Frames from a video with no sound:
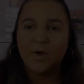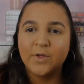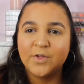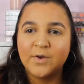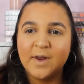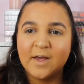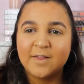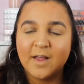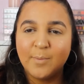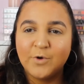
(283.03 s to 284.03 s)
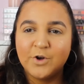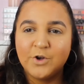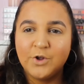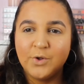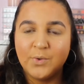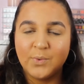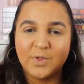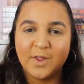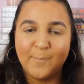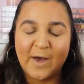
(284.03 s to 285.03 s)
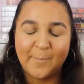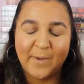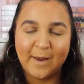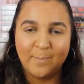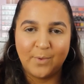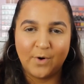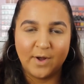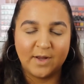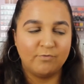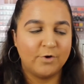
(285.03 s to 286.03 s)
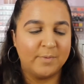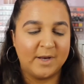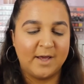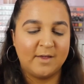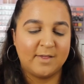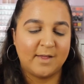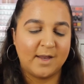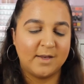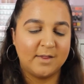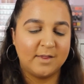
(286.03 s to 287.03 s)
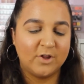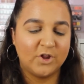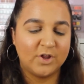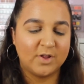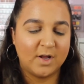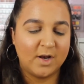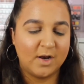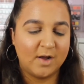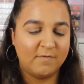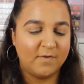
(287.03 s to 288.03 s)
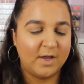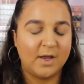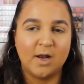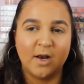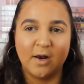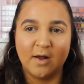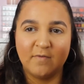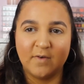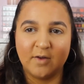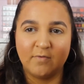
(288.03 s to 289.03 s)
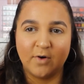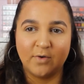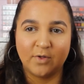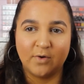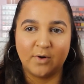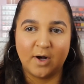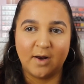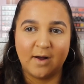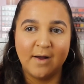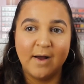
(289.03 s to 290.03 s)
So next I'm going to use the MAC Paint Pot in Rubenesque, and this is just a lovely, lovely rose gold colour.